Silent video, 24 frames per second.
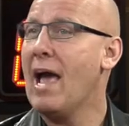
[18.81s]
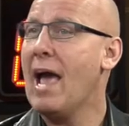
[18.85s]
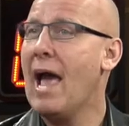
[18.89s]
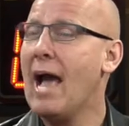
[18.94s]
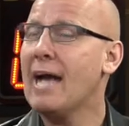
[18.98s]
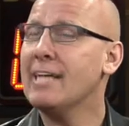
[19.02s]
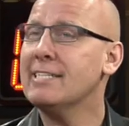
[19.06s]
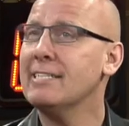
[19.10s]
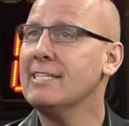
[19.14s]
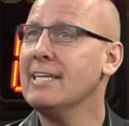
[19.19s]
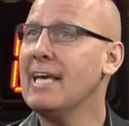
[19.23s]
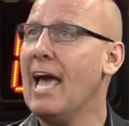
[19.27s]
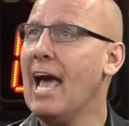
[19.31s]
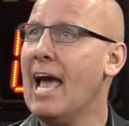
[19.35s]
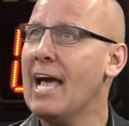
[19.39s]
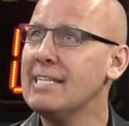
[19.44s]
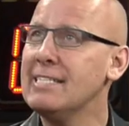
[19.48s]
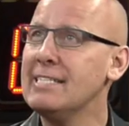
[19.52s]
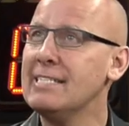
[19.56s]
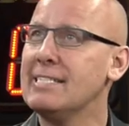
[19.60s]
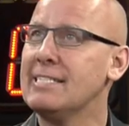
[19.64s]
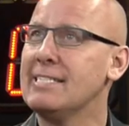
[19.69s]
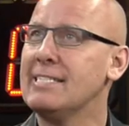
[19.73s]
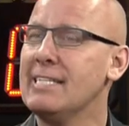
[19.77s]
actually
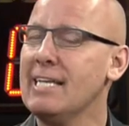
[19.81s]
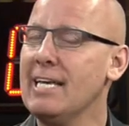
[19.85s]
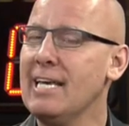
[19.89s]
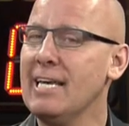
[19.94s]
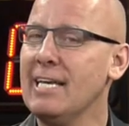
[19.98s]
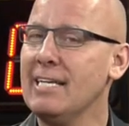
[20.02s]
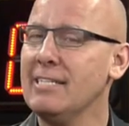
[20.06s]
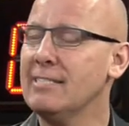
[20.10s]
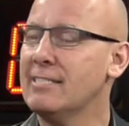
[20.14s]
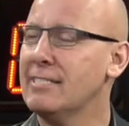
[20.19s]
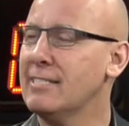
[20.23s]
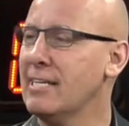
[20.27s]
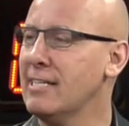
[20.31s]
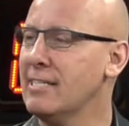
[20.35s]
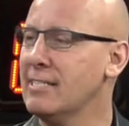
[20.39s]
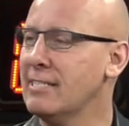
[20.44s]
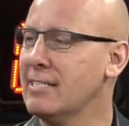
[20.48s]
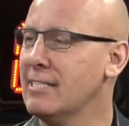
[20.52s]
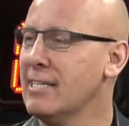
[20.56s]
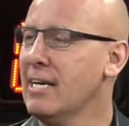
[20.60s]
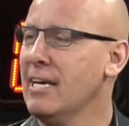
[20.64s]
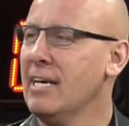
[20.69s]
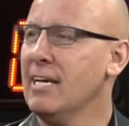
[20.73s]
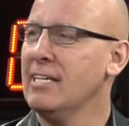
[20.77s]
hadn't seen
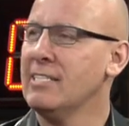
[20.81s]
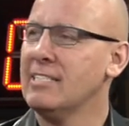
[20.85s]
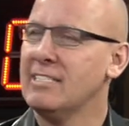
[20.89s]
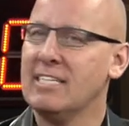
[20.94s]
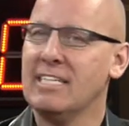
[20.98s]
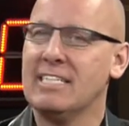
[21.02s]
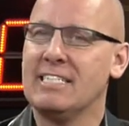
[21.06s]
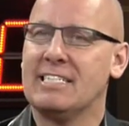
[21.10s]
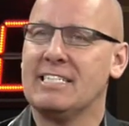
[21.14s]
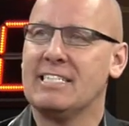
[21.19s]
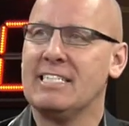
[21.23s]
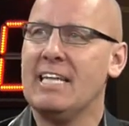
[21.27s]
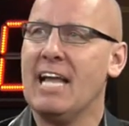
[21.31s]
since